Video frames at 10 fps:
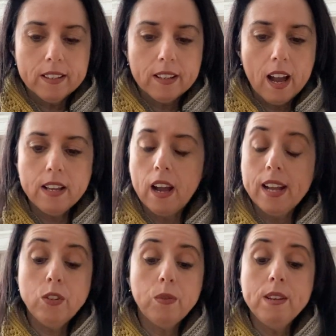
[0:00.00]

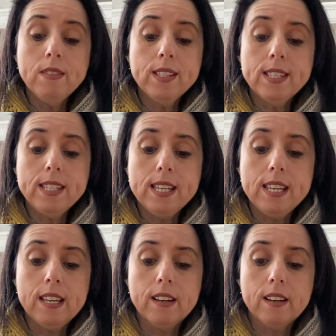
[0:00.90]
I don't even
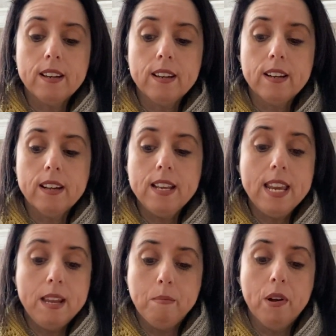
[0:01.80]
see a
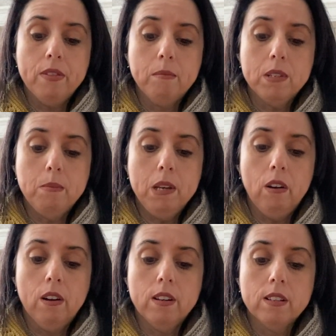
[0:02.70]
name on them, to be
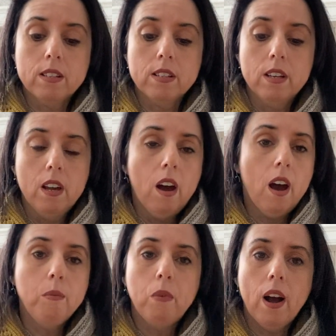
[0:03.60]
honest.
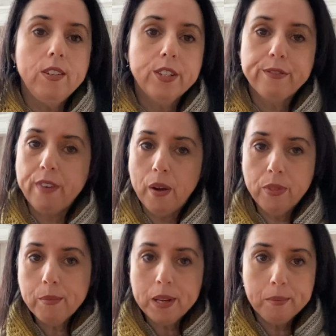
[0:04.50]
I just found
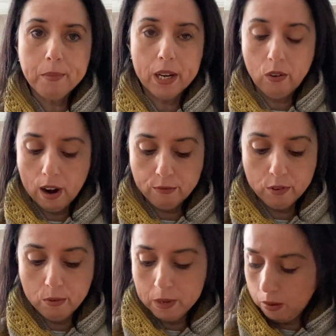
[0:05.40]
them in my craft
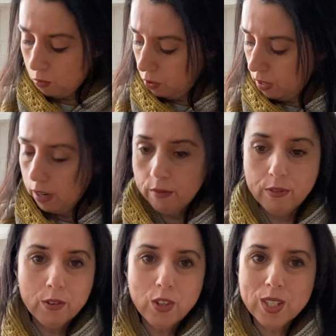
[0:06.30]
room, and I'm wondering if
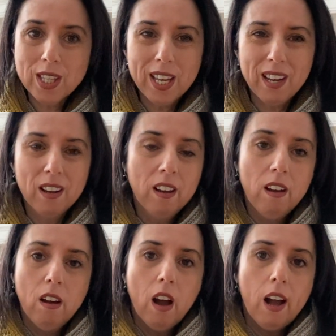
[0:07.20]
they're just like,
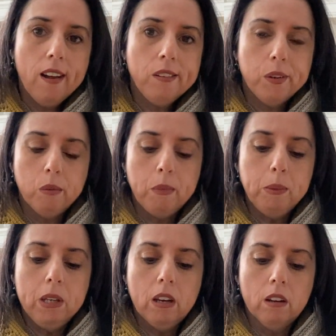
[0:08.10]
I don't know,
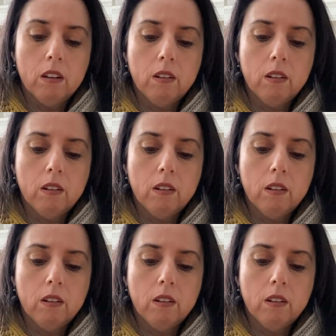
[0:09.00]
maybe a